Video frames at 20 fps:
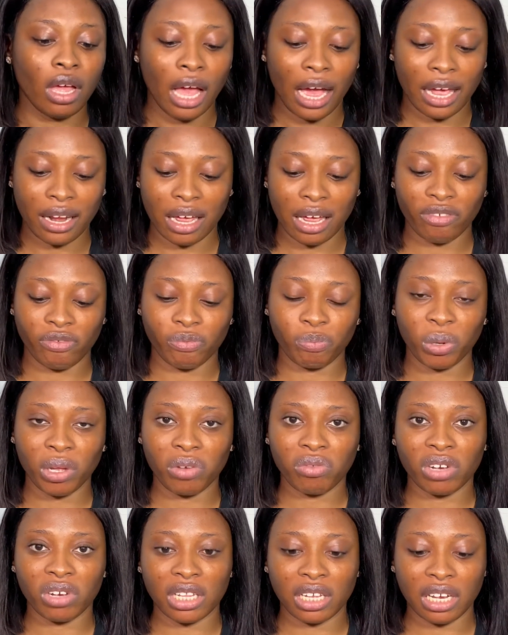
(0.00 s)
And I've been
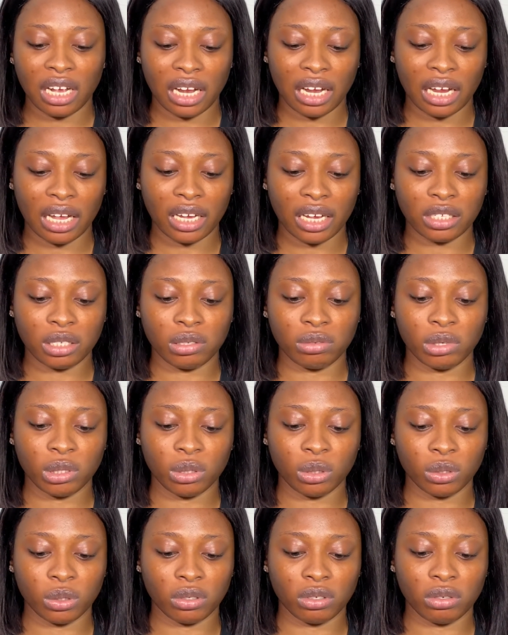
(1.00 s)
with a client who told